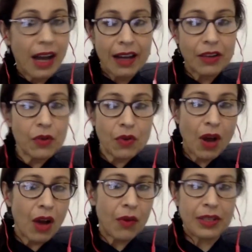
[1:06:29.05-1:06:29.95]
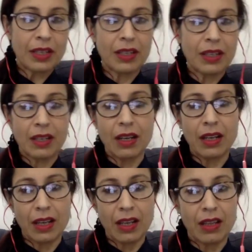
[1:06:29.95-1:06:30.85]
I don't know how it is
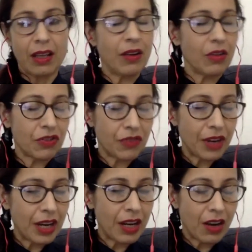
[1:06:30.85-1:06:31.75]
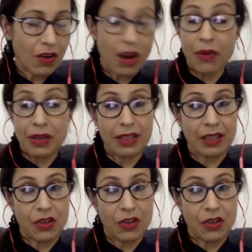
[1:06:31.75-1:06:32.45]
in Australia or how it is in